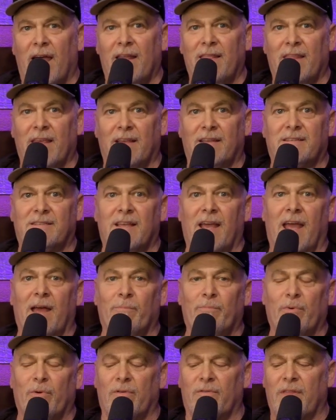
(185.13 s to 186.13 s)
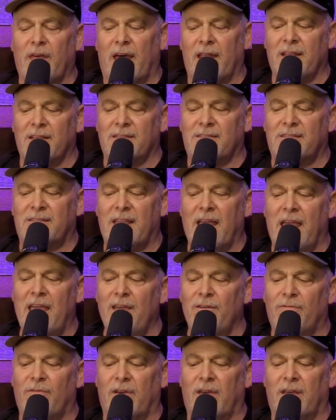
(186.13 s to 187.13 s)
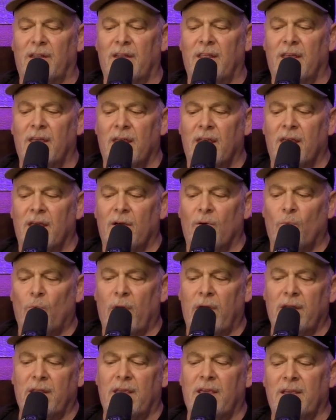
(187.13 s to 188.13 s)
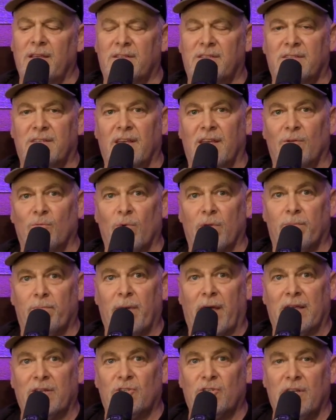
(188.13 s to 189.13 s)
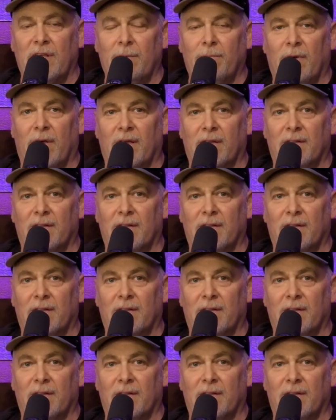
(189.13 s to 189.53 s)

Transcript: And the example of that is David when he sinned with Bathsheba.